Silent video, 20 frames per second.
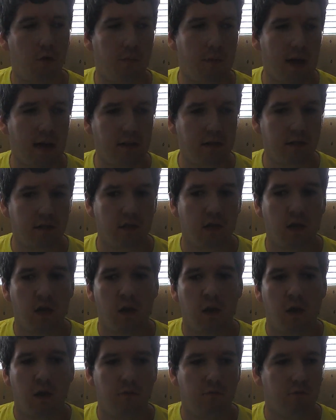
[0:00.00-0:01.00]
formats.
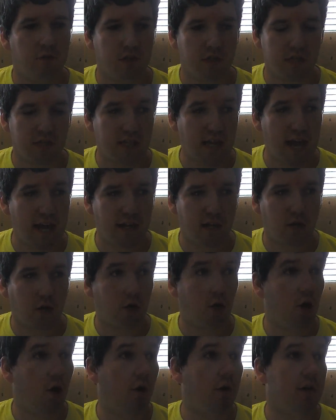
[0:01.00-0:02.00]
Was a SAC
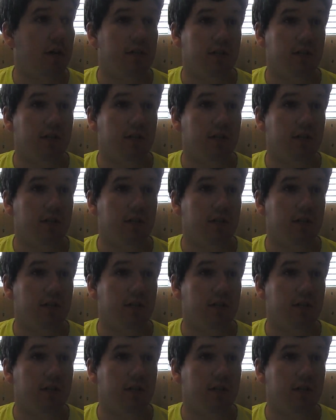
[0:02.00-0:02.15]
card.